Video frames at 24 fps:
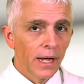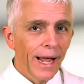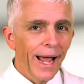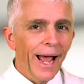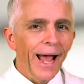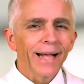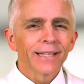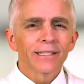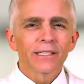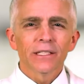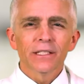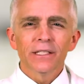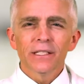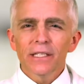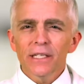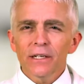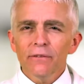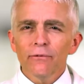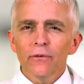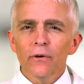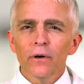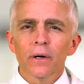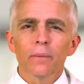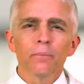has a
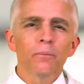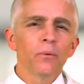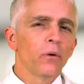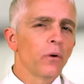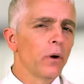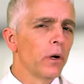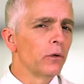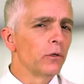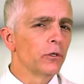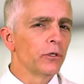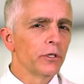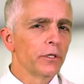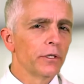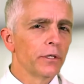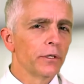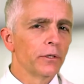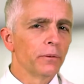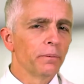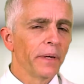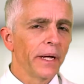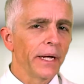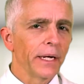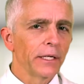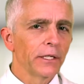different approach to
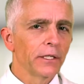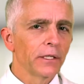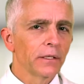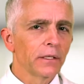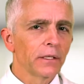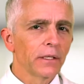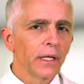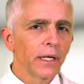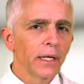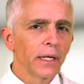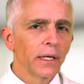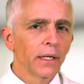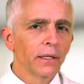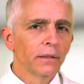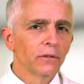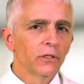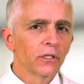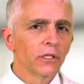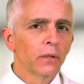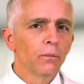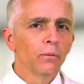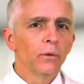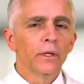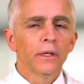patients than
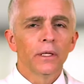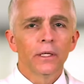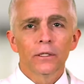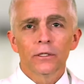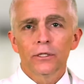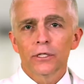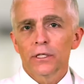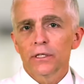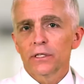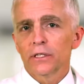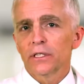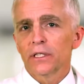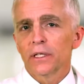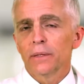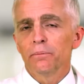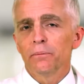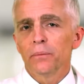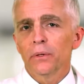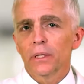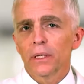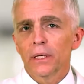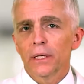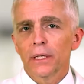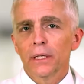someone that just
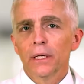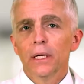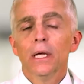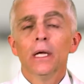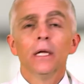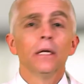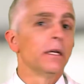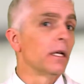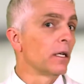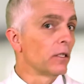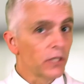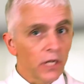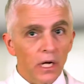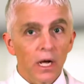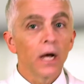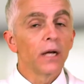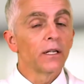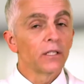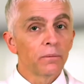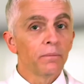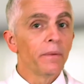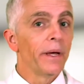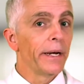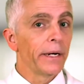simply does
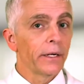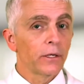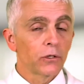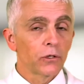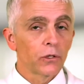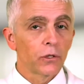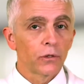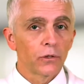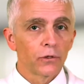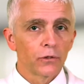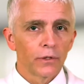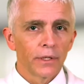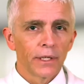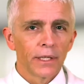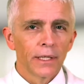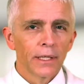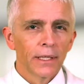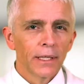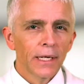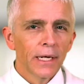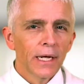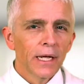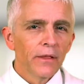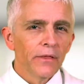cosmetic surgery.
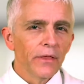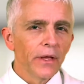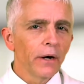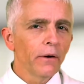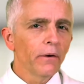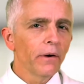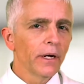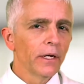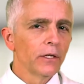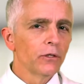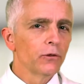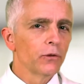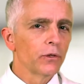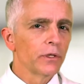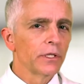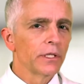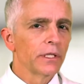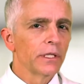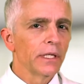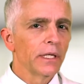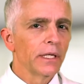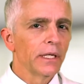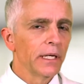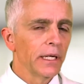They're
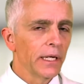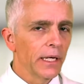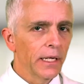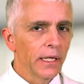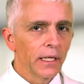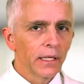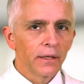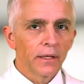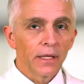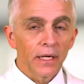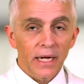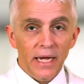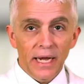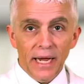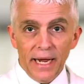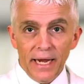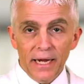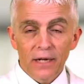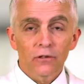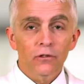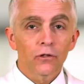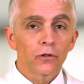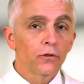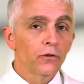interested in the
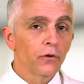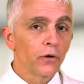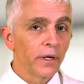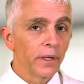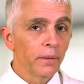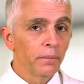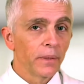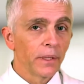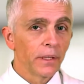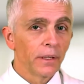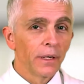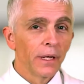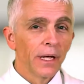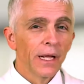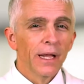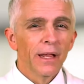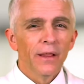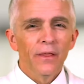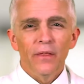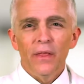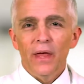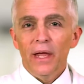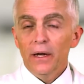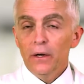cancer treatment,
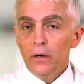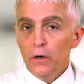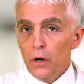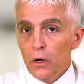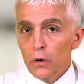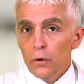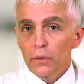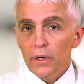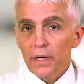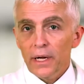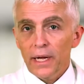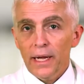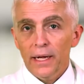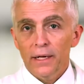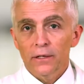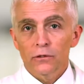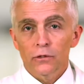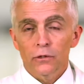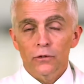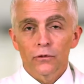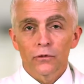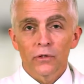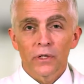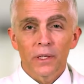they know the
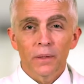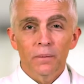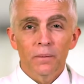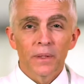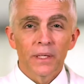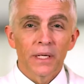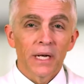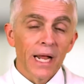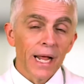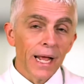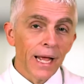cancer treatment,